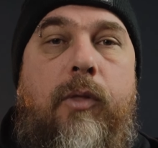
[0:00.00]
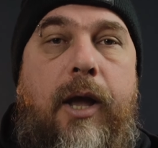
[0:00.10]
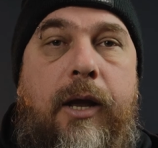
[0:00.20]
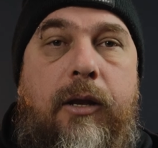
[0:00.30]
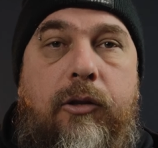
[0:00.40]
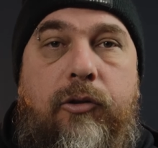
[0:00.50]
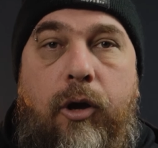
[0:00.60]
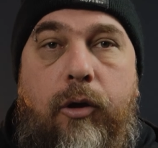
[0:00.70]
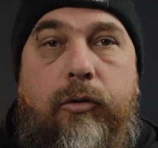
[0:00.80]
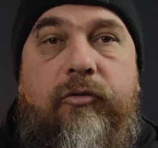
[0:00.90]
and the
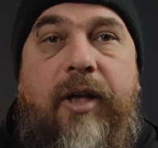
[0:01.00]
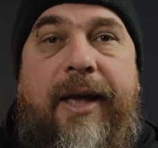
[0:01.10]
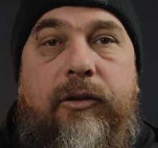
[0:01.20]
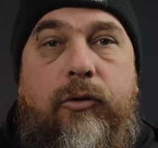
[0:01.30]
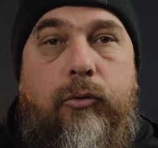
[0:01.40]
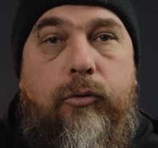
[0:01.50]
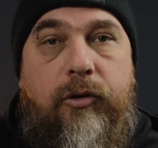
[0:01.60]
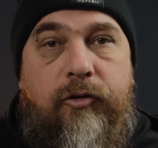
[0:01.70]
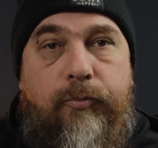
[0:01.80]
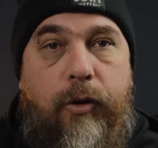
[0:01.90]
tones at your
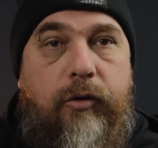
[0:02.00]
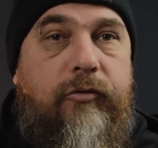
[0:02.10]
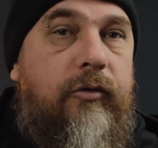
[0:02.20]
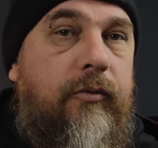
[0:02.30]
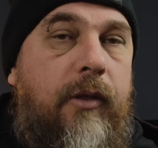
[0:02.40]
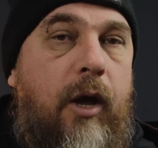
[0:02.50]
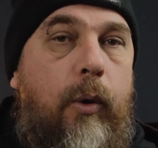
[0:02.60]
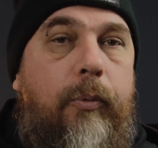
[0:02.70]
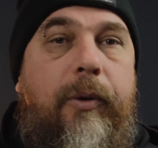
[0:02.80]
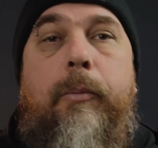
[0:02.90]
disposal. Now
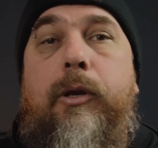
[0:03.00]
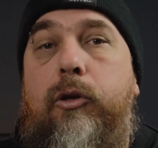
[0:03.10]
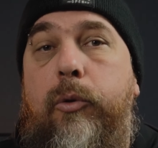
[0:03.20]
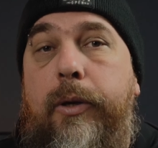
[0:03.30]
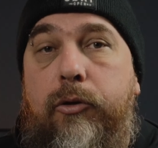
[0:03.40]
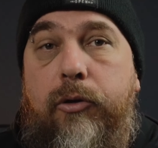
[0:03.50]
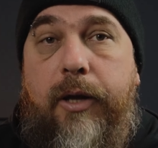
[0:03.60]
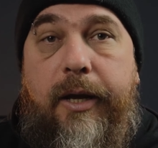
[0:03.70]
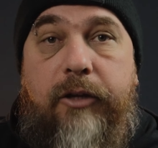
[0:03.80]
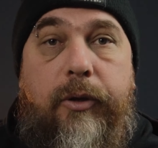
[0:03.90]
what we're going to be doing
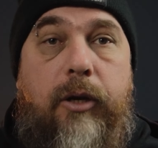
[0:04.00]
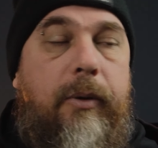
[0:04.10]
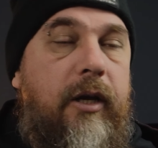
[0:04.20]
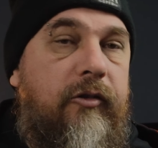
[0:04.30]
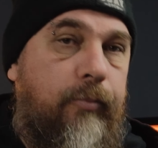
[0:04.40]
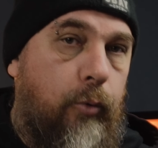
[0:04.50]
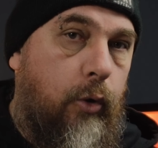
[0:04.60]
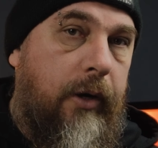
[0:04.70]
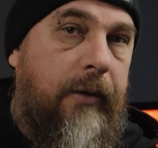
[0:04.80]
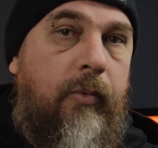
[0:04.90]
today is we're going to be
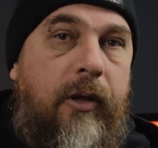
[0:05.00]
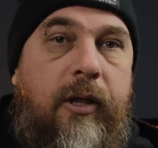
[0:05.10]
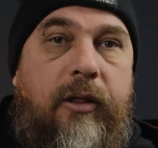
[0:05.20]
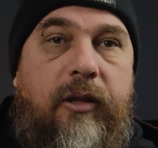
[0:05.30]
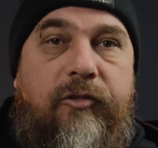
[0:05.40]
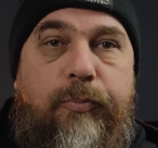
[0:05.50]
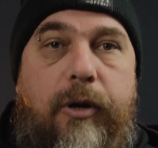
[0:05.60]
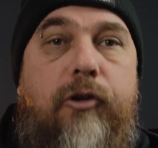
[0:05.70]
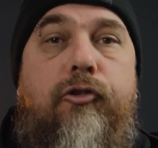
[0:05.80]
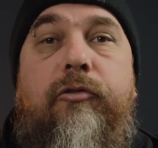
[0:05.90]
exploring the
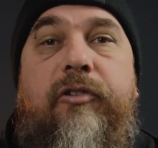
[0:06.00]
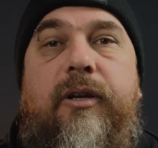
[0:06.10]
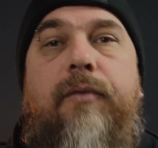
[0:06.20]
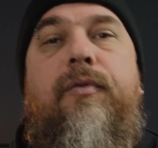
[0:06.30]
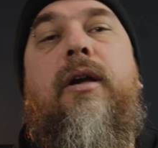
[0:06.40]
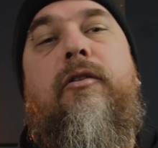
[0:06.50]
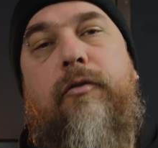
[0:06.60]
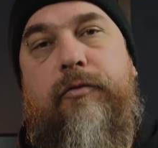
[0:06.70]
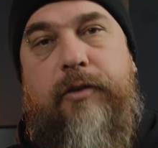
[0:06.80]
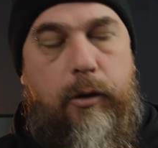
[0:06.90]
spiritual significance
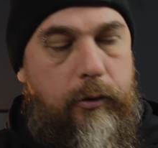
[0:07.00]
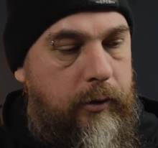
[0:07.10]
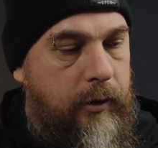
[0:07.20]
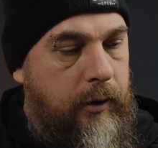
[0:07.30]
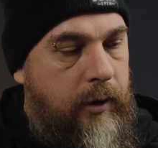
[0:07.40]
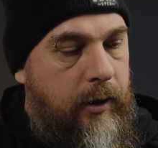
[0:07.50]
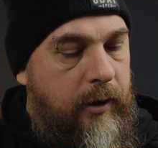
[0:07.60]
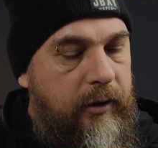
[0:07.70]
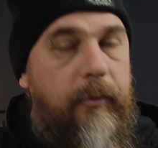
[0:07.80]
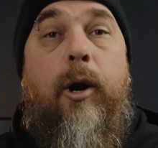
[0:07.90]
of sound,
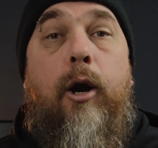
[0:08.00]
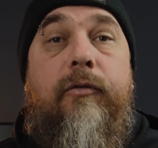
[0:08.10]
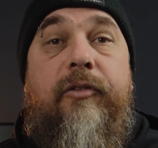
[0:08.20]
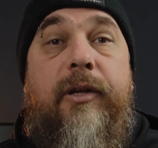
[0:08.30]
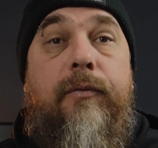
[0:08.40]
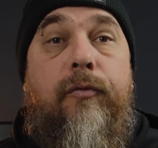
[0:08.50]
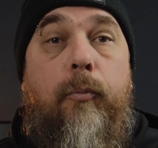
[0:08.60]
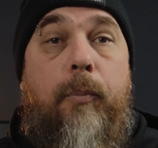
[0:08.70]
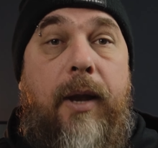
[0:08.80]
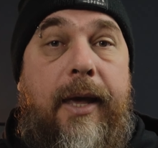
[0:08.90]
the power of
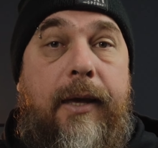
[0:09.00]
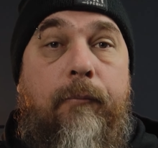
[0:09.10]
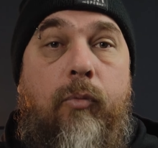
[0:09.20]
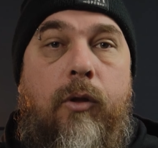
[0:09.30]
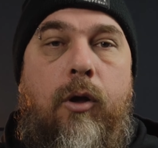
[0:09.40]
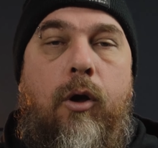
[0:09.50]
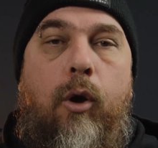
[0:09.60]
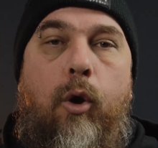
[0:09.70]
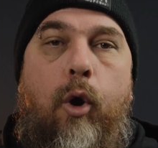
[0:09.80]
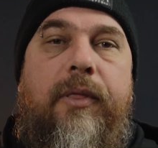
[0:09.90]
skillful playing,
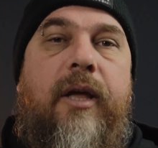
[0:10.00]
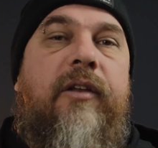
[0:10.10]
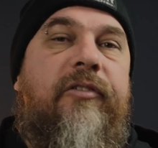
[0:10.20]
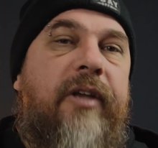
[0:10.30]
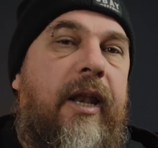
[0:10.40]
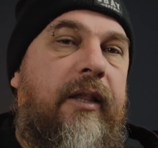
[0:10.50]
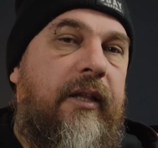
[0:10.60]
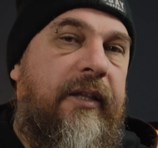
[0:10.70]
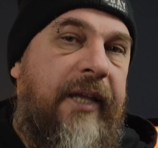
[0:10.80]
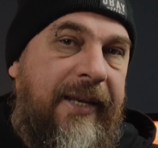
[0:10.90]
along with understanding the
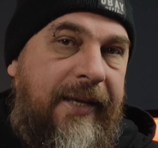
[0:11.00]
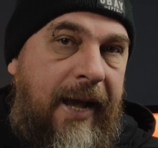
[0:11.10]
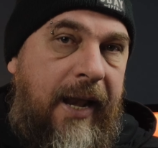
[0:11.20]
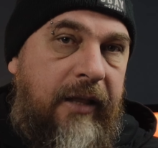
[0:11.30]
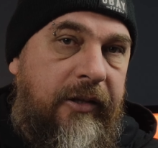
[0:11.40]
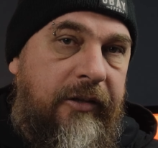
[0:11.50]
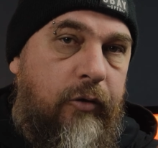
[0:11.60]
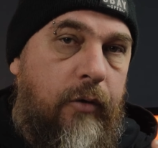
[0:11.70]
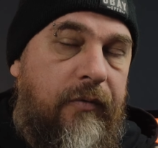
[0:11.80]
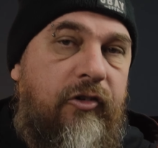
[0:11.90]
technicalities
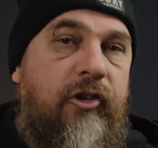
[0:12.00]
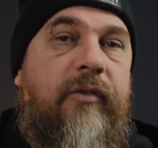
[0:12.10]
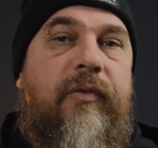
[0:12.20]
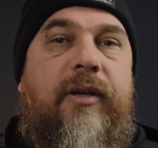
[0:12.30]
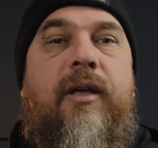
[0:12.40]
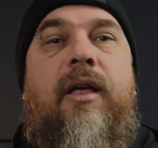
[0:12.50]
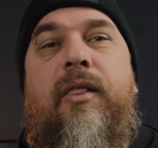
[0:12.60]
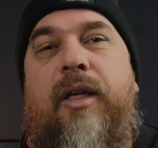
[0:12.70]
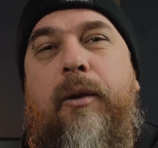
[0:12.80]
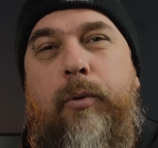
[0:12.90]
of achieving
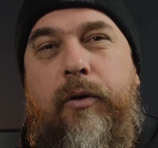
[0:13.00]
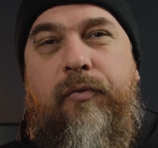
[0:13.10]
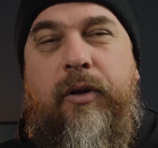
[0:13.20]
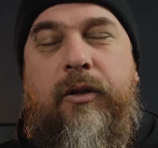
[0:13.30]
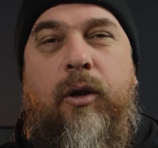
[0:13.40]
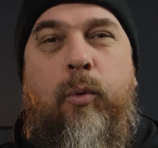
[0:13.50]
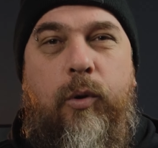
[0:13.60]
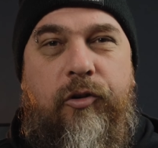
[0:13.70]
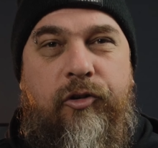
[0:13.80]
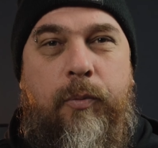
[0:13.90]
that perfect
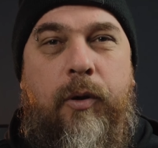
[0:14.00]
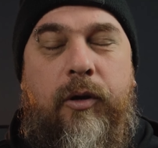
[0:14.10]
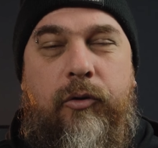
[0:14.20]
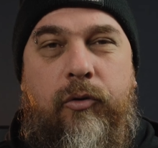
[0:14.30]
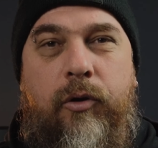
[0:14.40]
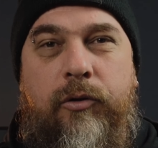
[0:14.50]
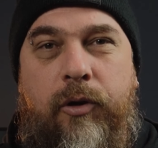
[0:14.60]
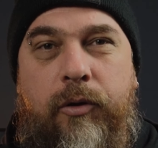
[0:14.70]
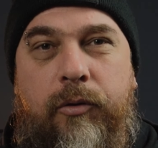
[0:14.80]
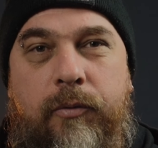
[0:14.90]
worship guitar
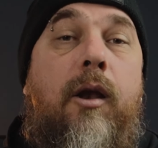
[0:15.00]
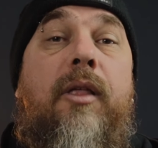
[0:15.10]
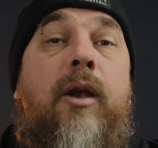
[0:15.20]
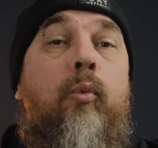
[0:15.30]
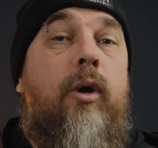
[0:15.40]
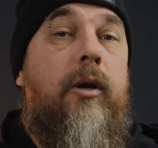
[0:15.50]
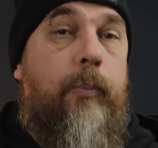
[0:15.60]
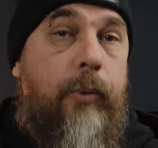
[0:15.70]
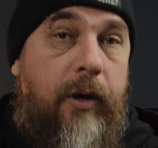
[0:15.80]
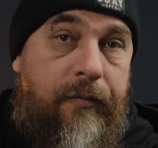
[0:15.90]
tone. Now that
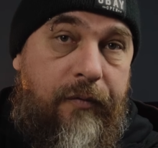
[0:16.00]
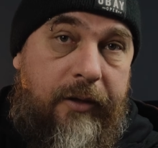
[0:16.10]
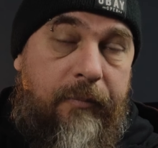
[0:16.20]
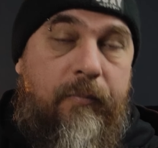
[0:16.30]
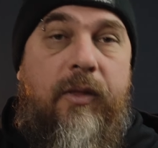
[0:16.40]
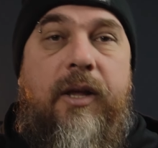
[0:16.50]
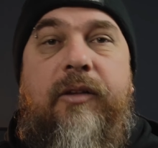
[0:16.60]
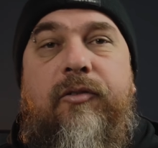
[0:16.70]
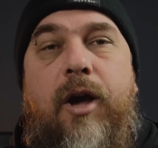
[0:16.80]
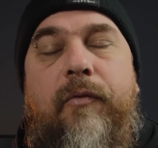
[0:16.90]
word perfect
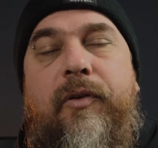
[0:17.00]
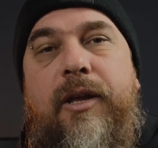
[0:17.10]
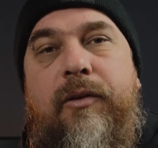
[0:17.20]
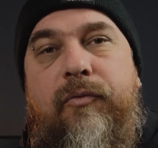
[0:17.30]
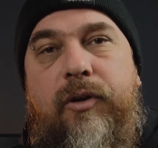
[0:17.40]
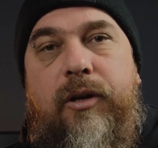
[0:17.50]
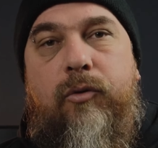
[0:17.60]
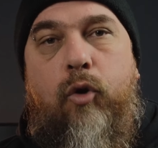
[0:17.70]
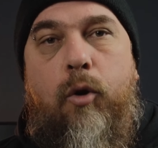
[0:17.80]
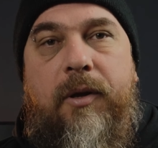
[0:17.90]
is kind of in
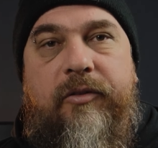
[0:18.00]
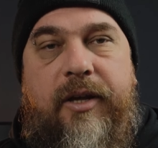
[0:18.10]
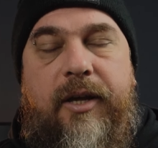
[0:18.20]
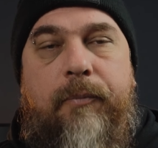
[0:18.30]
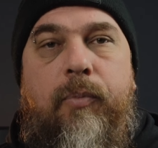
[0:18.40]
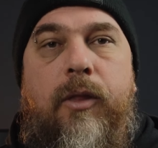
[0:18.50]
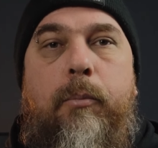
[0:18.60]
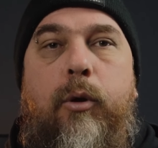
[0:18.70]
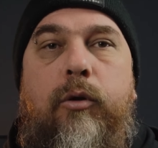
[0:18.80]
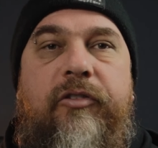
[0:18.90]
inverted commas there,
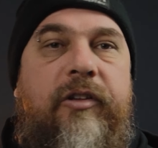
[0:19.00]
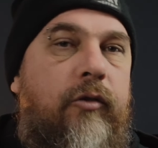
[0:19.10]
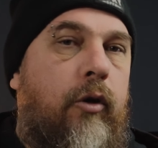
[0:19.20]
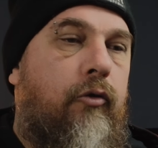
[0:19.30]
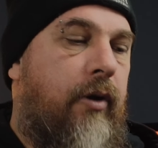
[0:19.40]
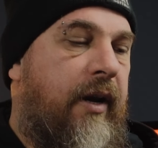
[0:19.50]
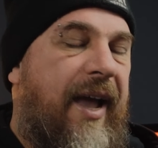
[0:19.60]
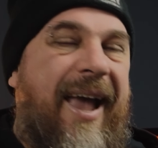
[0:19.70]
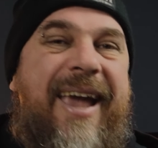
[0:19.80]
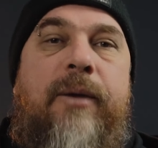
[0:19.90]
because it's not
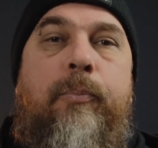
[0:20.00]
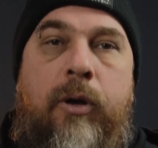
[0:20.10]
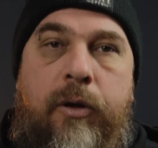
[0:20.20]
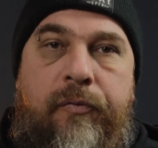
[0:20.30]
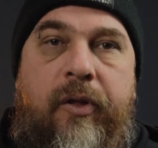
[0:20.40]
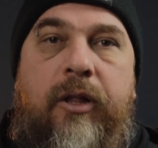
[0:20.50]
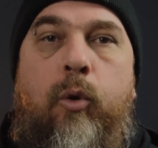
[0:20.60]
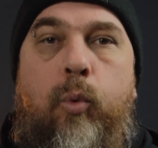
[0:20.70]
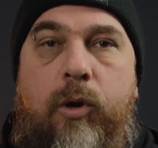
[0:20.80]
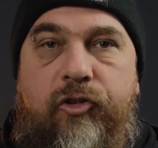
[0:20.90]
really a
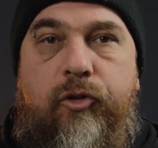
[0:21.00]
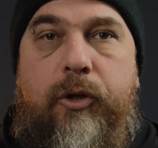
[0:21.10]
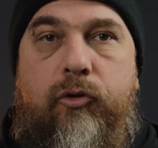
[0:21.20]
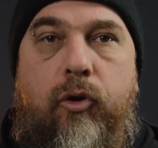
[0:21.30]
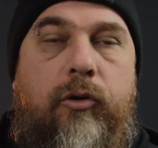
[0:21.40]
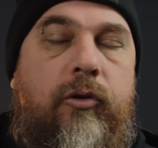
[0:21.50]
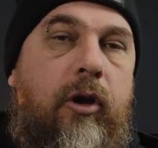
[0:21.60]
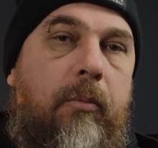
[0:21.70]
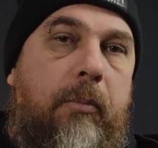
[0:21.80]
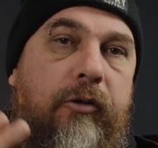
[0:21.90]
perfect worship guitar
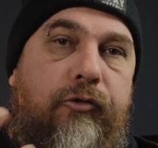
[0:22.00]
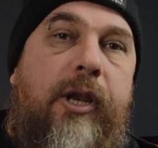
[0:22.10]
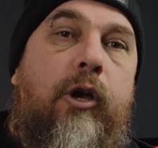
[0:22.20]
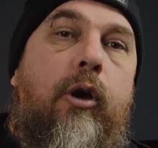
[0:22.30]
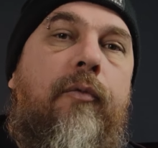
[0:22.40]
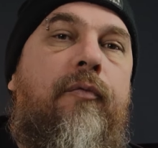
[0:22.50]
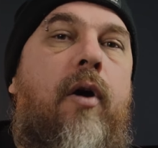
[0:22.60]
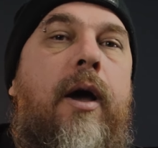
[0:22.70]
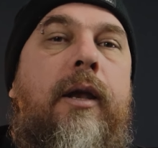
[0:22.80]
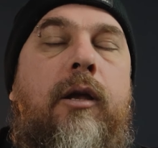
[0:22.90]
tone, because really you got to
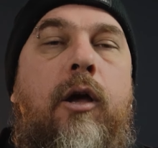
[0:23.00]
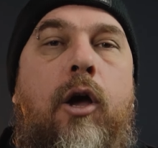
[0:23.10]
find